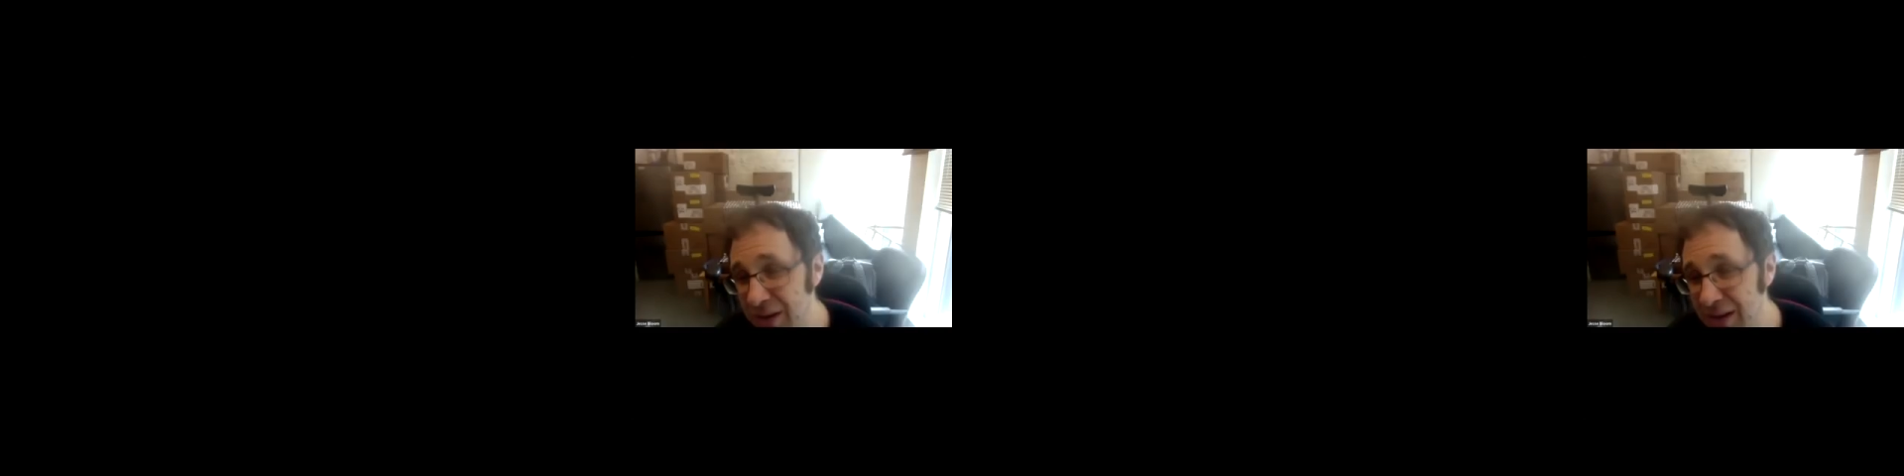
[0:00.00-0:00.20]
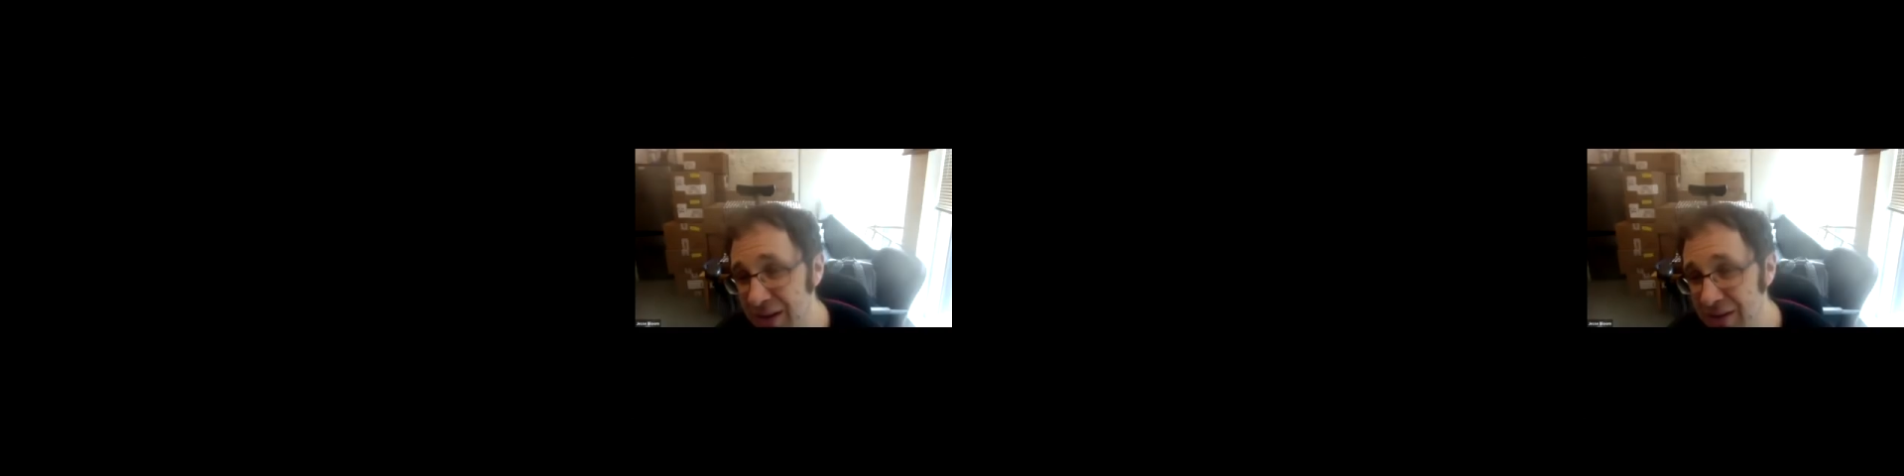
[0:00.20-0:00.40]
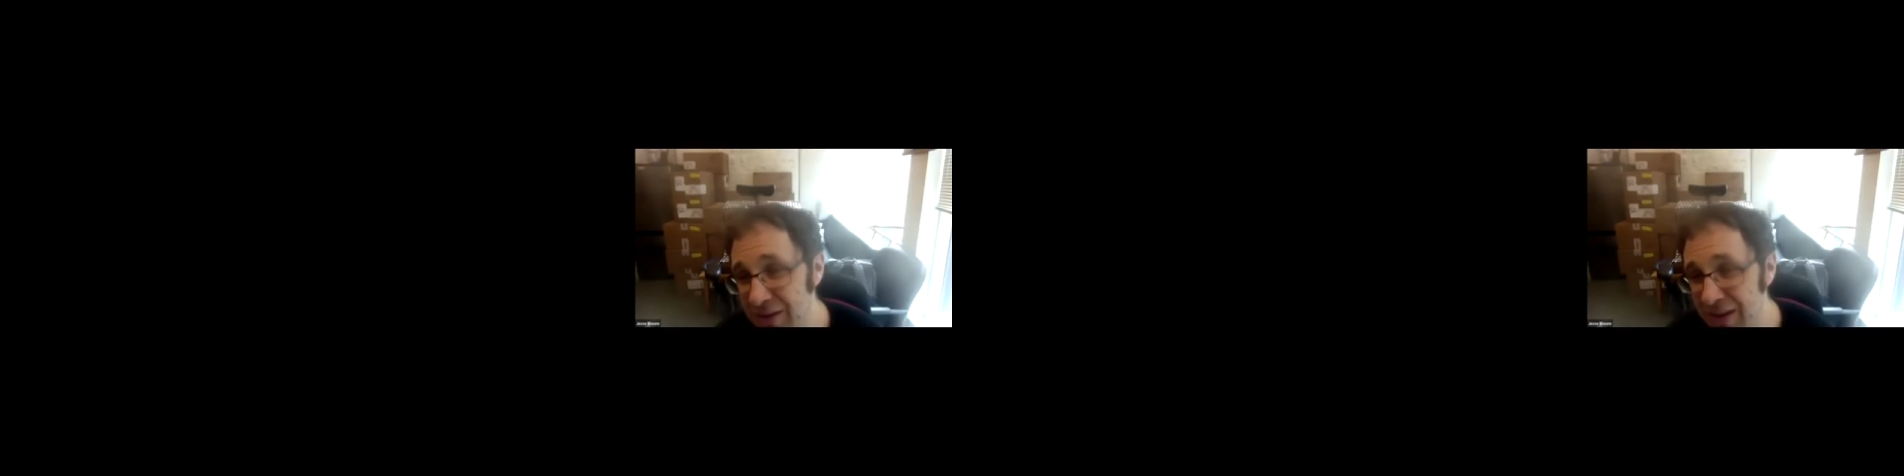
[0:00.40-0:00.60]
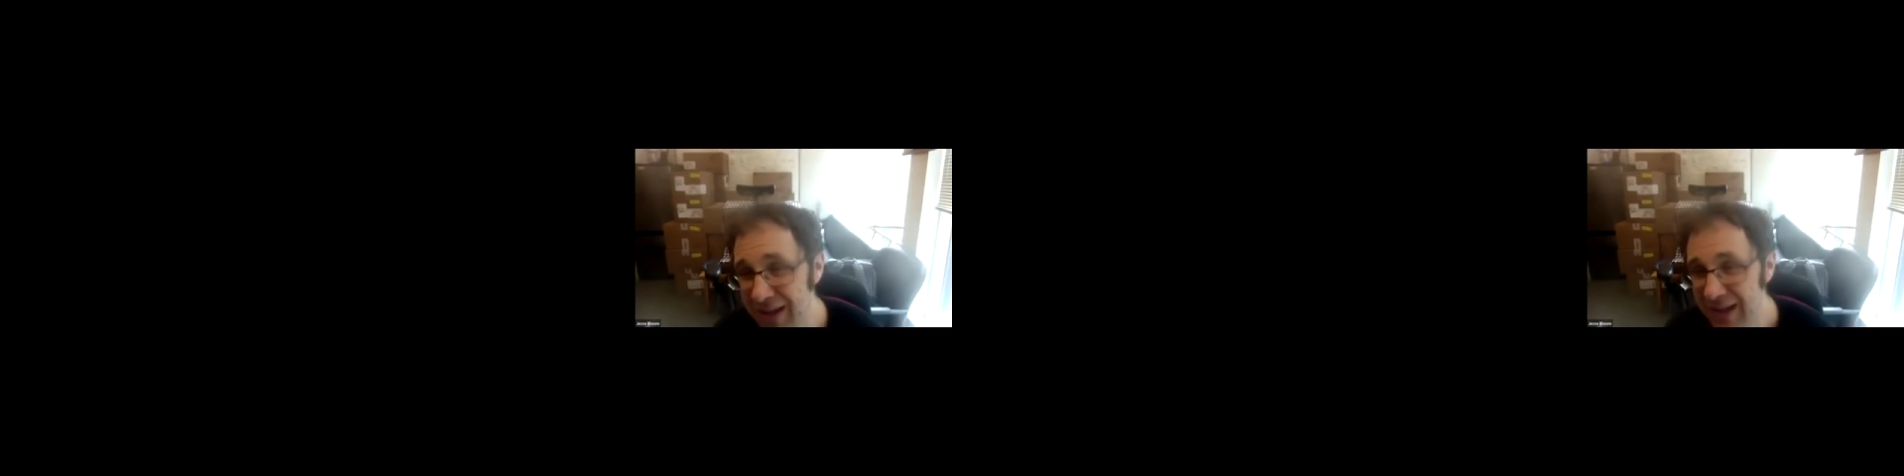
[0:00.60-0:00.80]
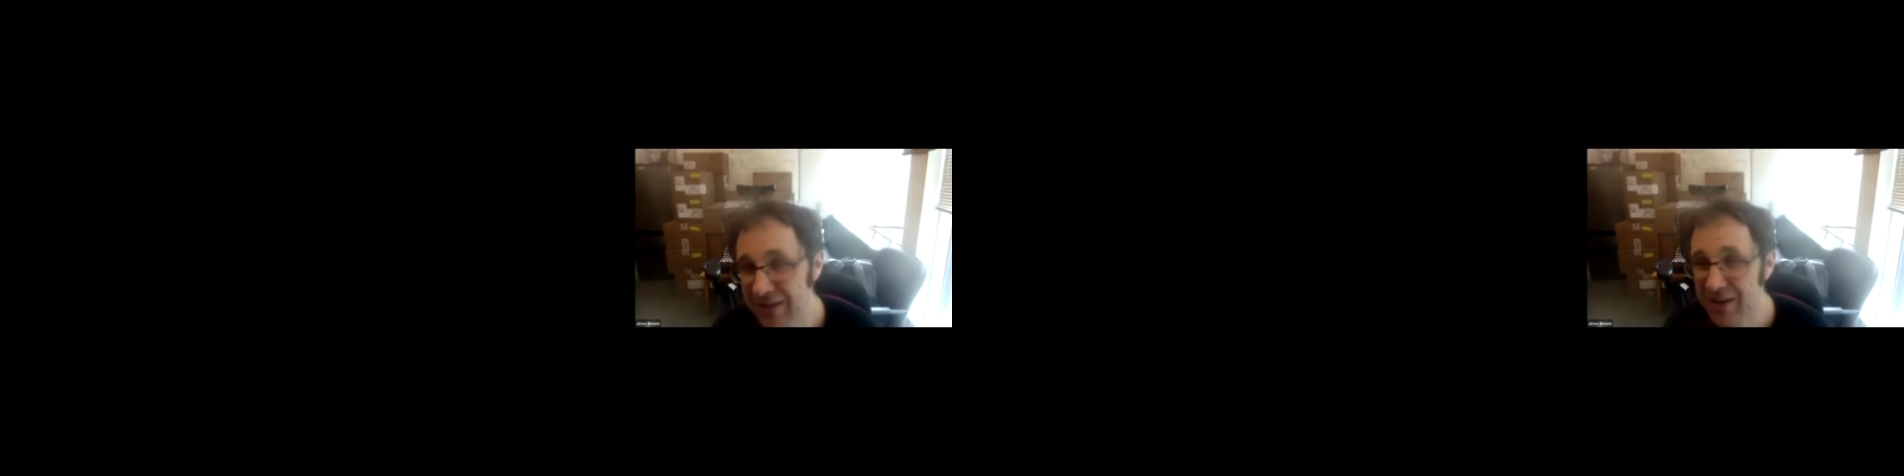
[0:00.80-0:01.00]
is
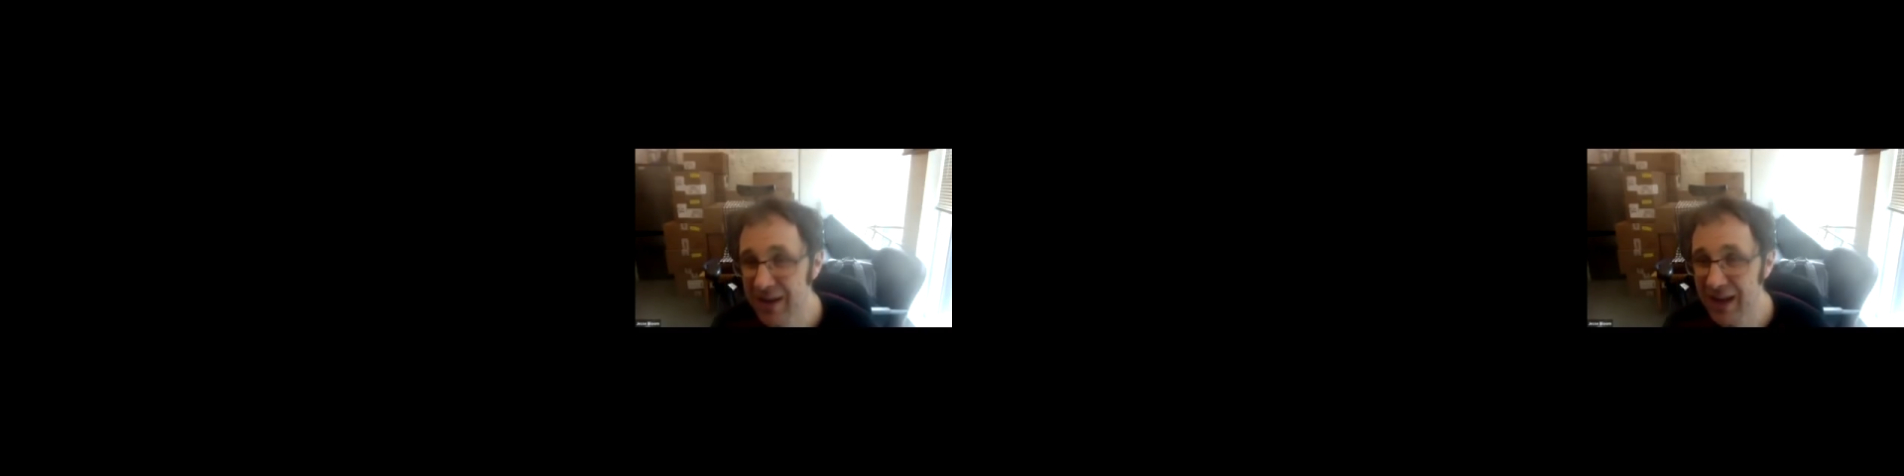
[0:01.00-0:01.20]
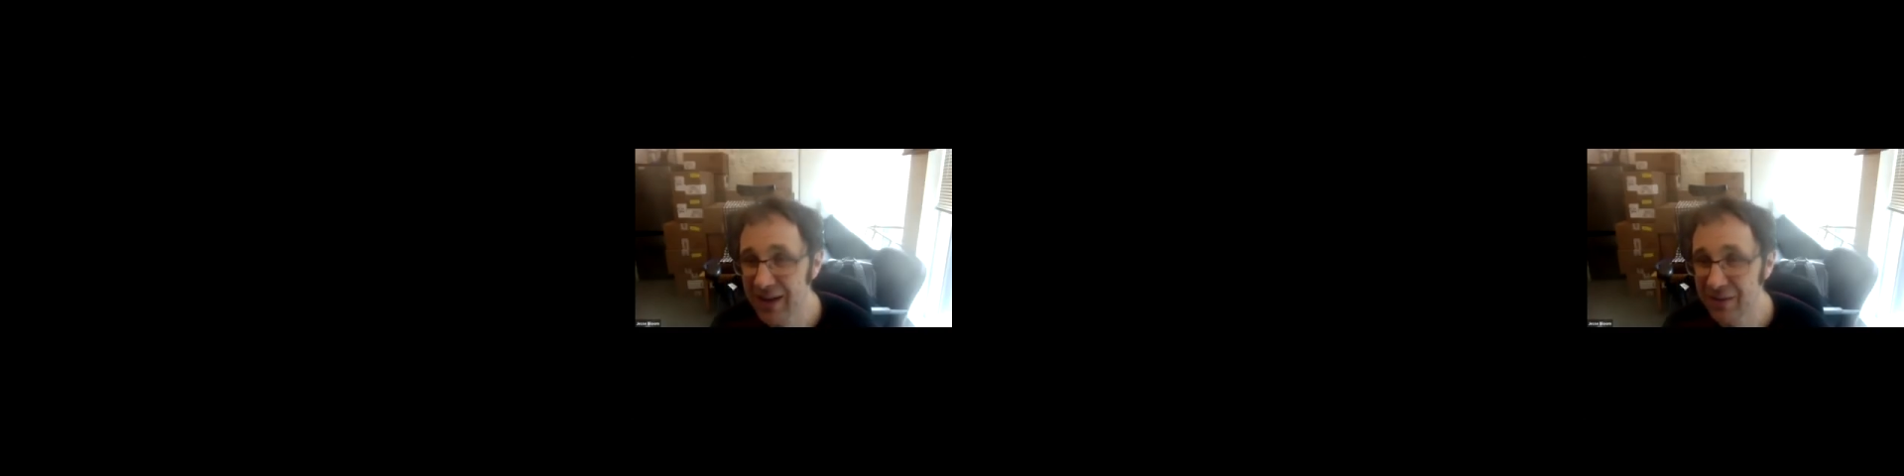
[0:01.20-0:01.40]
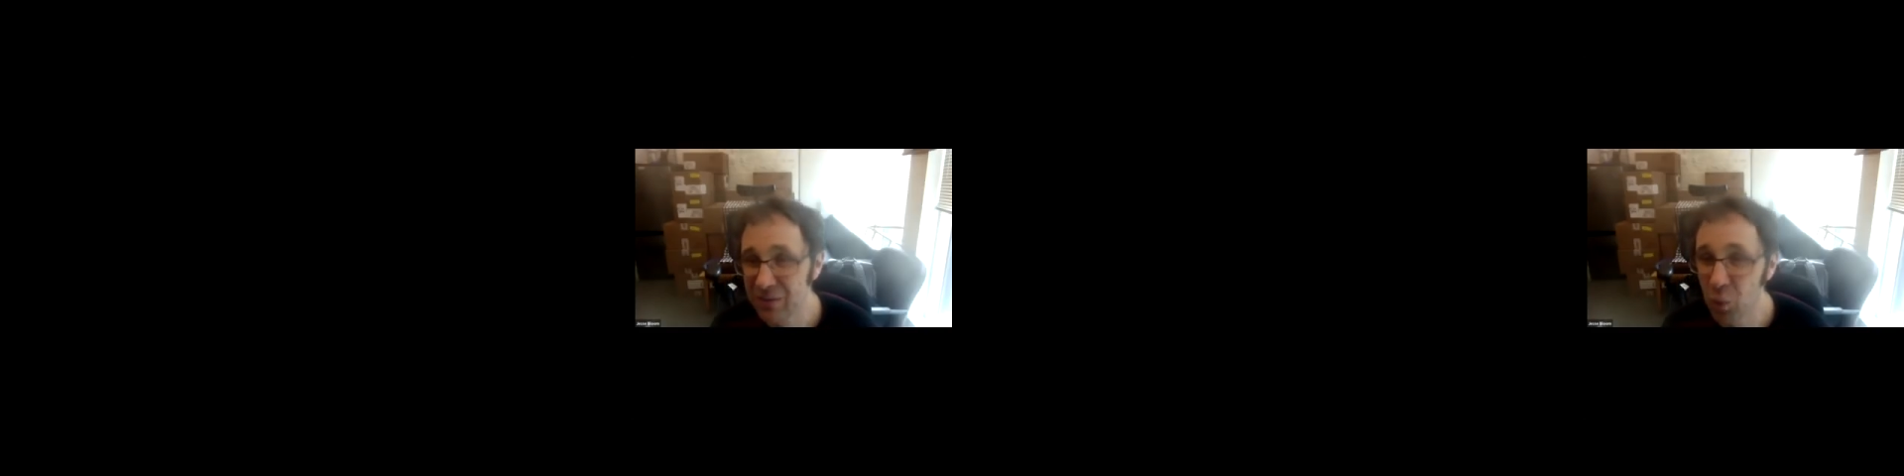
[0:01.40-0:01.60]
it's an N of